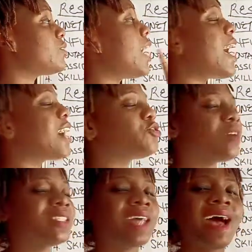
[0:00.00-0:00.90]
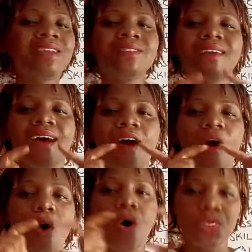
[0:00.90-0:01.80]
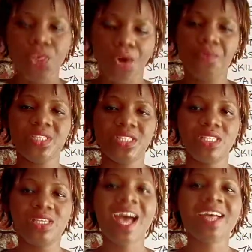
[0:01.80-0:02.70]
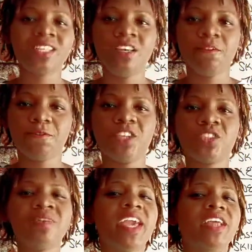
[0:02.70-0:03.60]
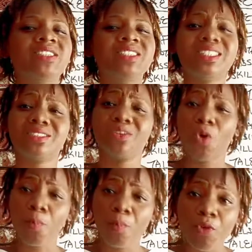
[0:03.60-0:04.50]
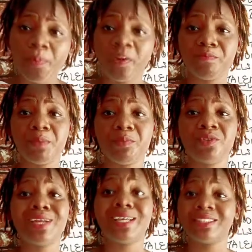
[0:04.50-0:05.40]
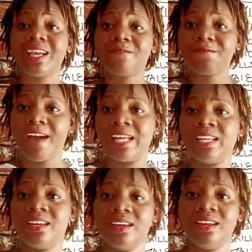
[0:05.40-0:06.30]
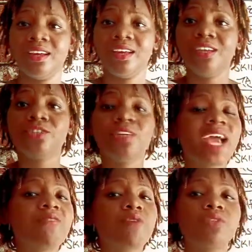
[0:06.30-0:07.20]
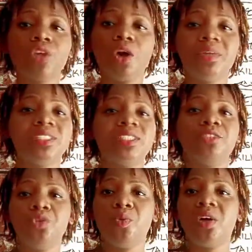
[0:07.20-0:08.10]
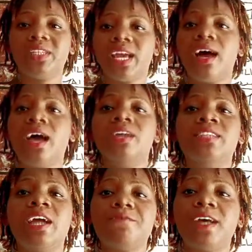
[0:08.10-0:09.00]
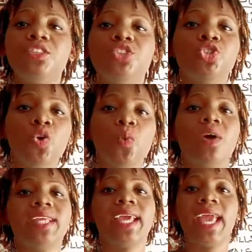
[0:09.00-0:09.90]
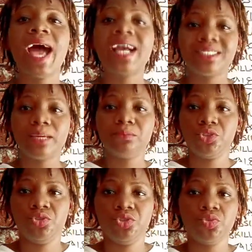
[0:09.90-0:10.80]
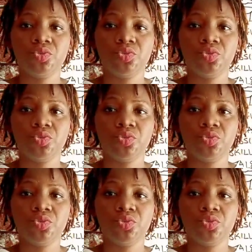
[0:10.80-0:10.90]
actress has authority, has influence over a certain group of people known as their fan. So they have authority. They do what their fans do what they ask them to do.